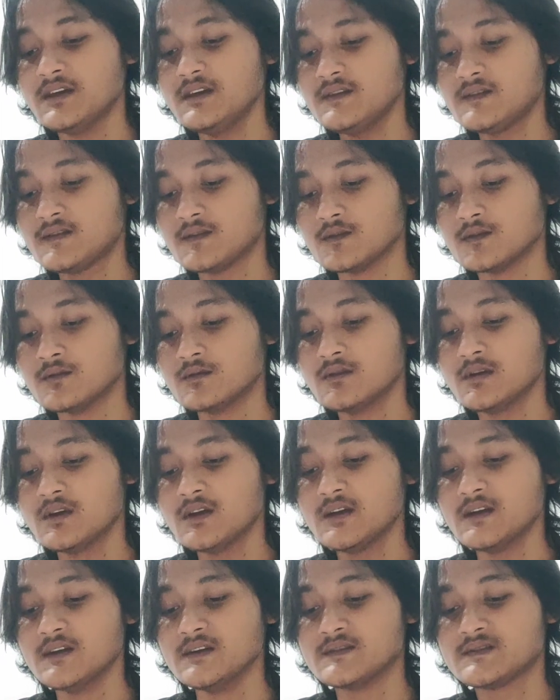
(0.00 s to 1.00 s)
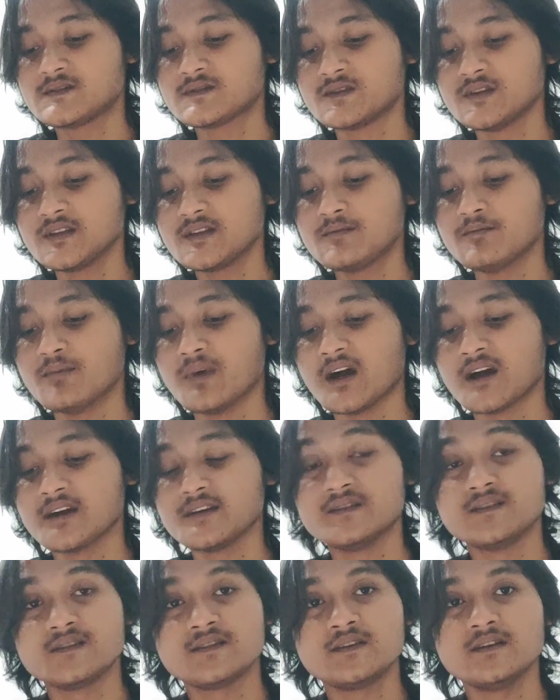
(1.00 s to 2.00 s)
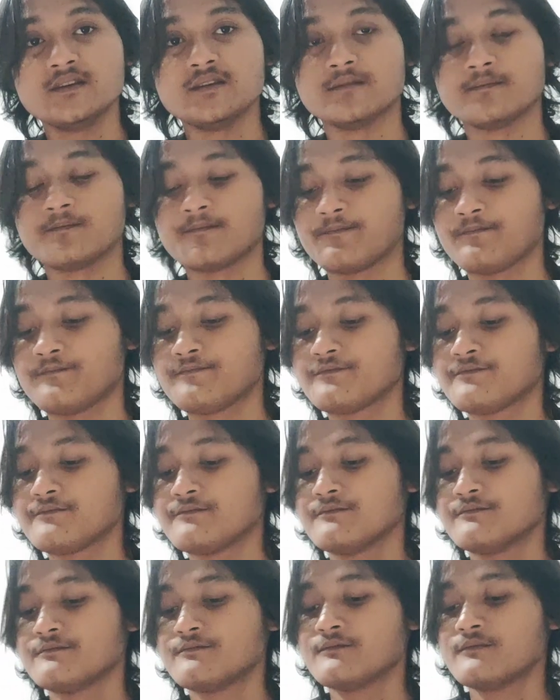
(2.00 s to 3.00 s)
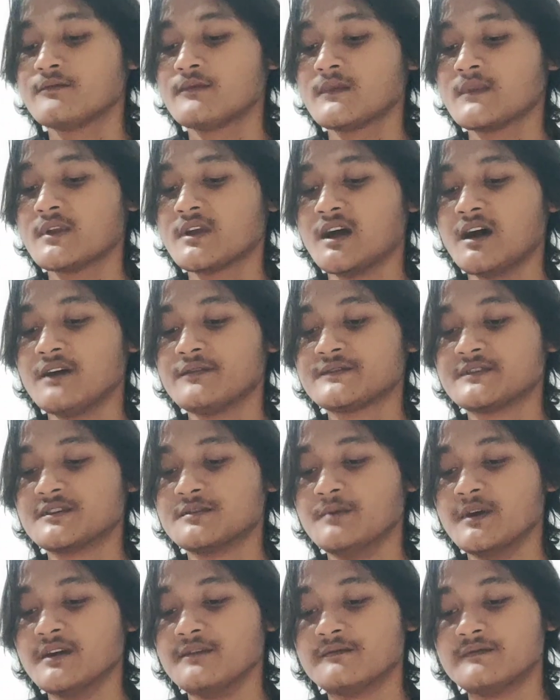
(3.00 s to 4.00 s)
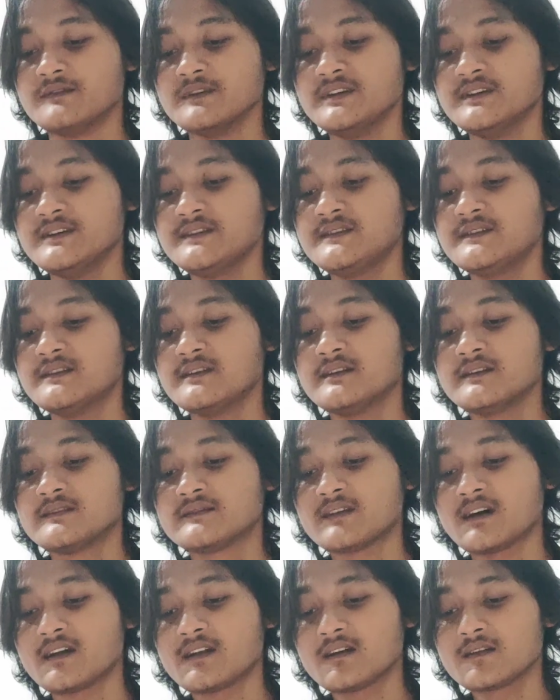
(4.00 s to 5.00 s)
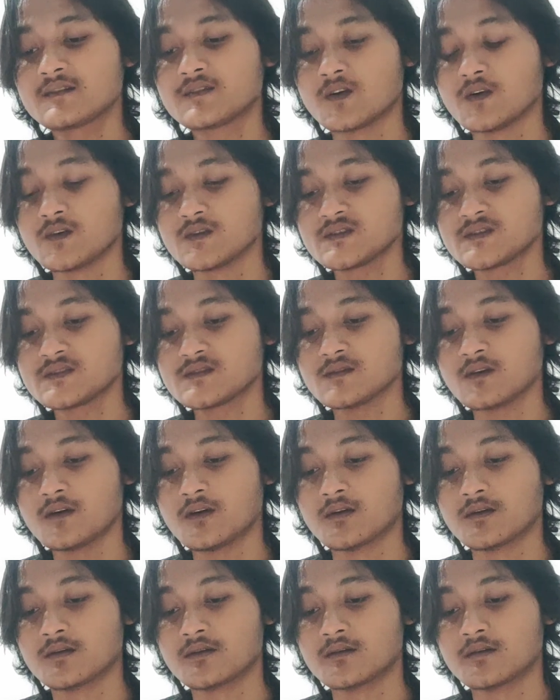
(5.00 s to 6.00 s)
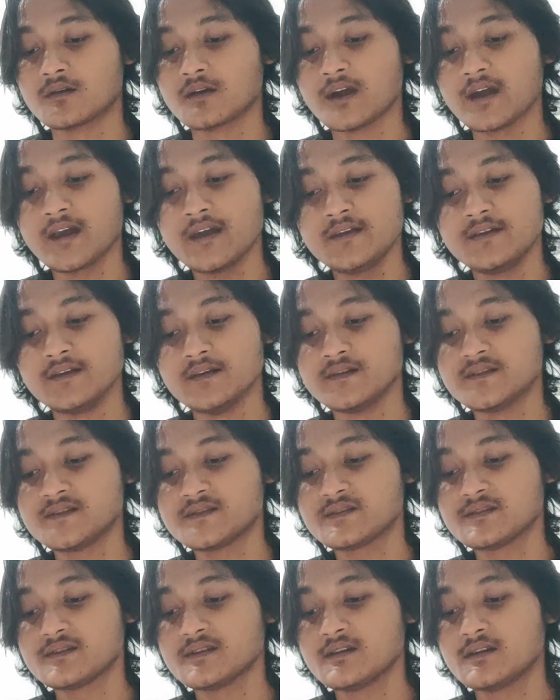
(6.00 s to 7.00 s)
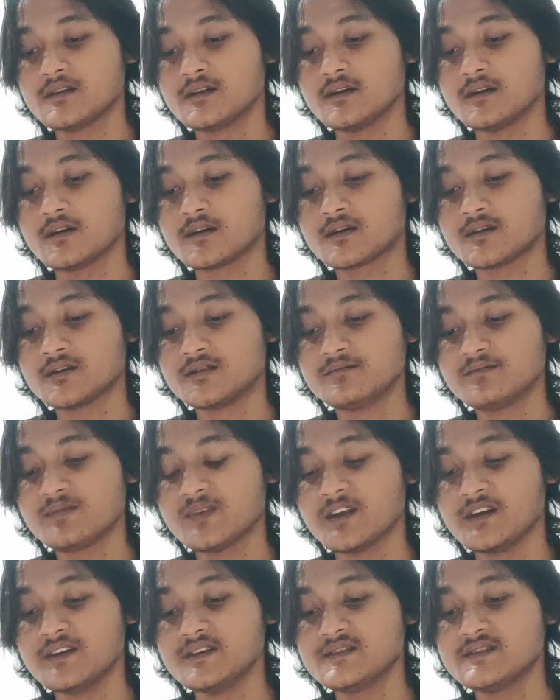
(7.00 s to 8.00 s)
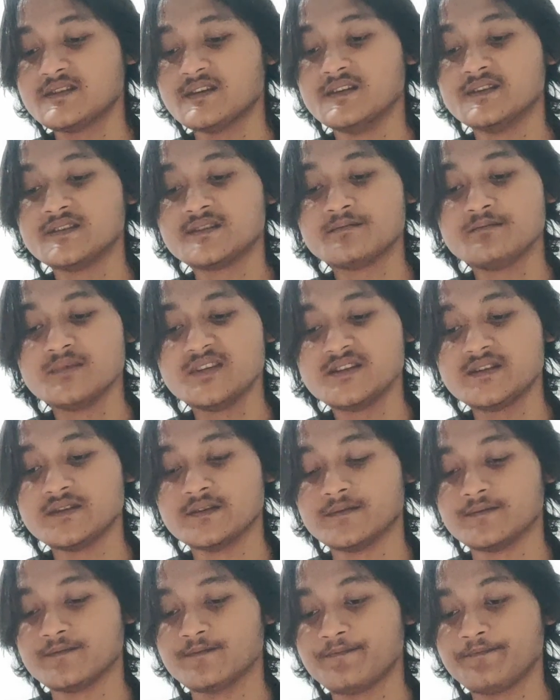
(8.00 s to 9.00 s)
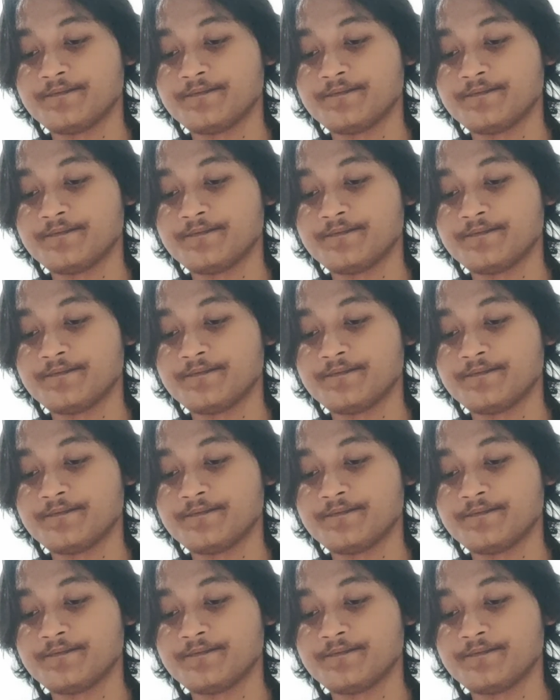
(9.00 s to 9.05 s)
he too is tricked by the king. After being freed, Thanatos or Hades accomplished his mission.